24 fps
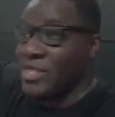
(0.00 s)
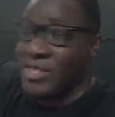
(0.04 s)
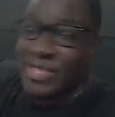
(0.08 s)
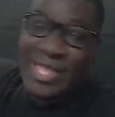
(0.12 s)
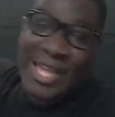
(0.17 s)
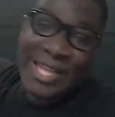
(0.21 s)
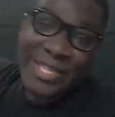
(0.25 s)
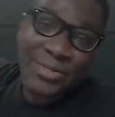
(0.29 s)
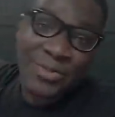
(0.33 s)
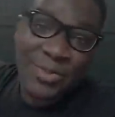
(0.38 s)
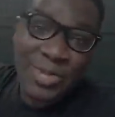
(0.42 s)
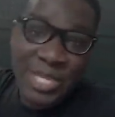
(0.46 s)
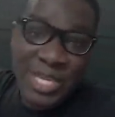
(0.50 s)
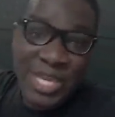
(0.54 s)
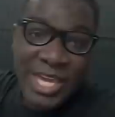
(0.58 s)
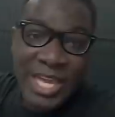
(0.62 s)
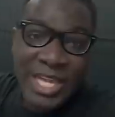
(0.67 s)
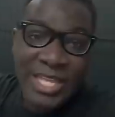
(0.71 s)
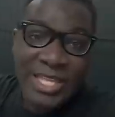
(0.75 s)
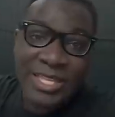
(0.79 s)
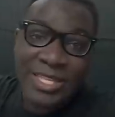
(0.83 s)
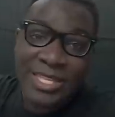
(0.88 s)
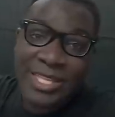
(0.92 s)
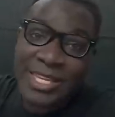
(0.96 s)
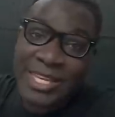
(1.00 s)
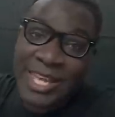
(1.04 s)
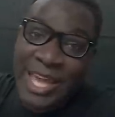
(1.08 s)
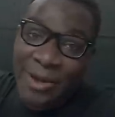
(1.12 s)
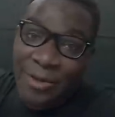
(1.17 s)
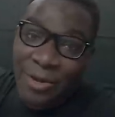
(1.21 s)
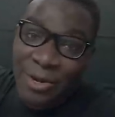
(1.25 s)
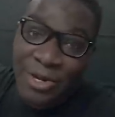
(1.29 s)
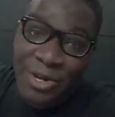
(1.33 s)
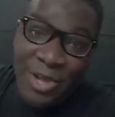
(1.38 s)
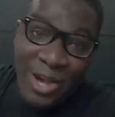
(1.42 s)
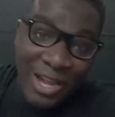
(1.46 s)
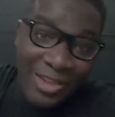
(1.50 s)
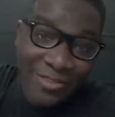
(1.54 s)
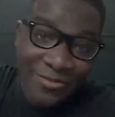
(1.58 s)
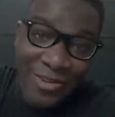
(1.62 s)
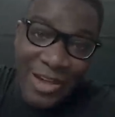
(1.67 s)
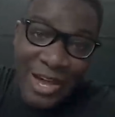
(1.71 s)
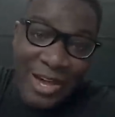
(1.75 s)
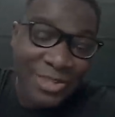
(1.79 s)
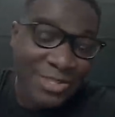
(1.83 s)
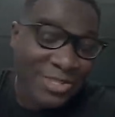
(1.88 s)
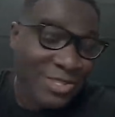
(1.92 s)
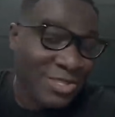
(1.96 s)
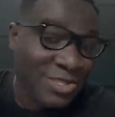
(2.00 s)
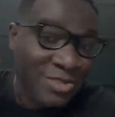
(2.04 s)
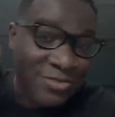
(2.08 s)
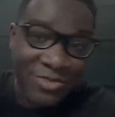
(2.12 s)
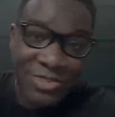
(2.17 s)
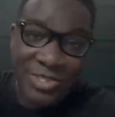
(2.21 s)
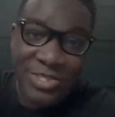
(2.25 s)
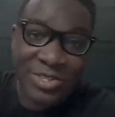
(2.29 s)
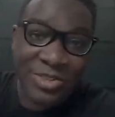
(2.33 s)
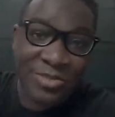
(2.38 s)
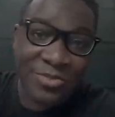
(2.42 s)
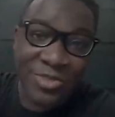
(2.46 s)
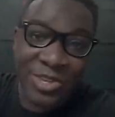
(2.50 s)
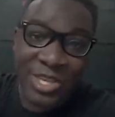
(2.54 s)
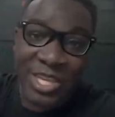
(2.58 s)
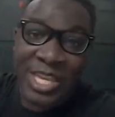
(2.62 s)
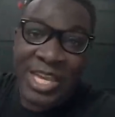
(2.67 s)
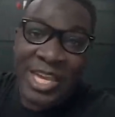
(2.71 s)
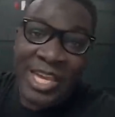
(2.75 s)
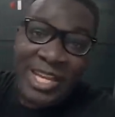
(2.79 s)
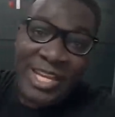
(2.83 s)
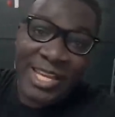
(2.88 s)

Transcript: last weekend, they're now on 9,000 something.